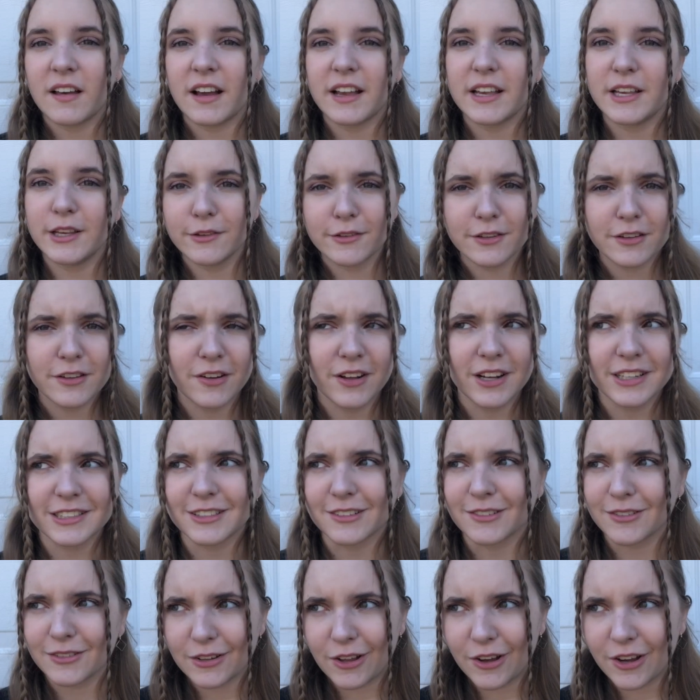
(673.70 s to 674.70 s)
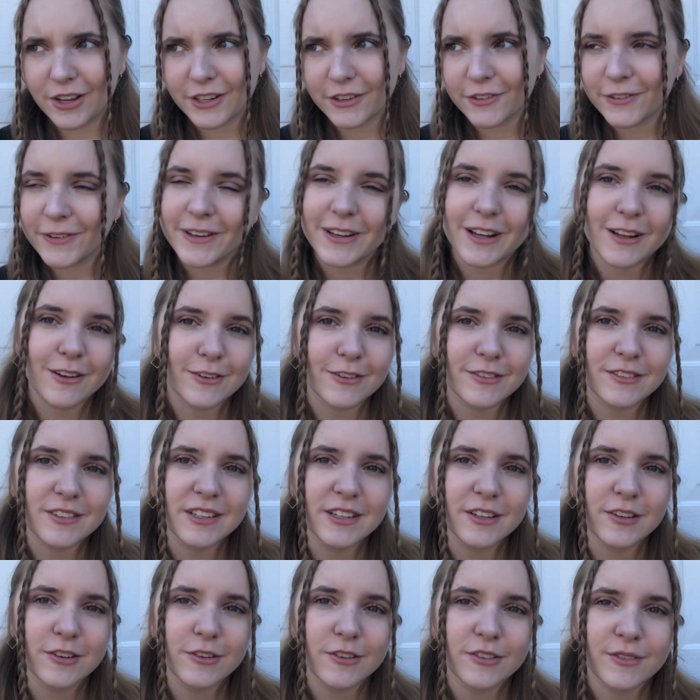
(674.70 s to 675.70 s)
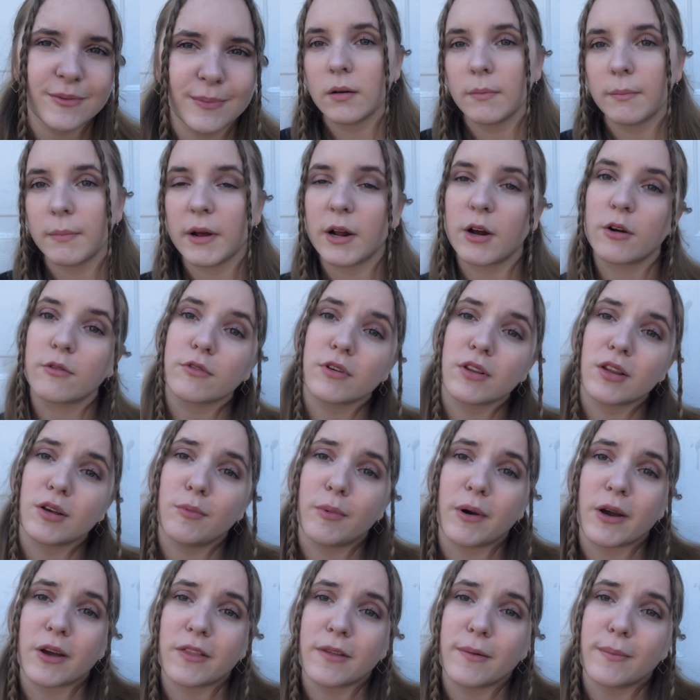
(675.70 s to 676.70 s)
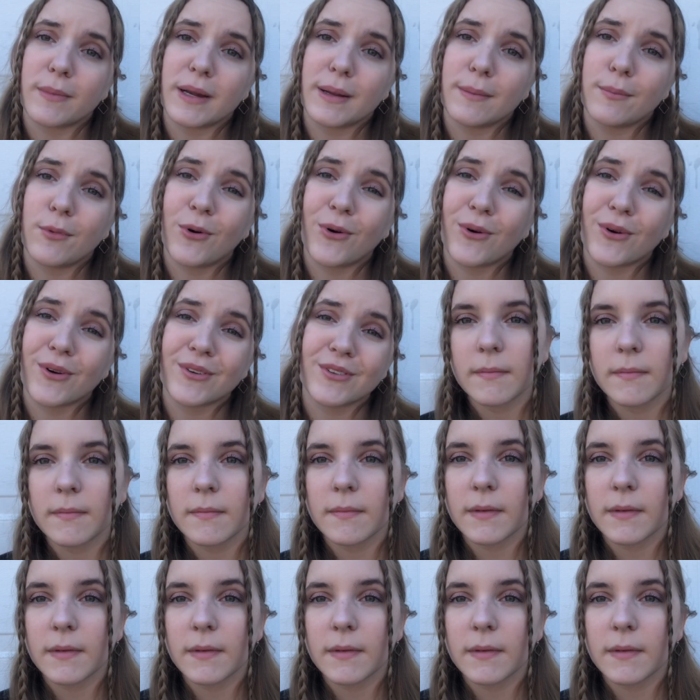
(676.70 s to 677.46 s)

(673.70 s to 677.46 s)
I used to collect a lot of different color sneakers, but I don't really wear them anymore.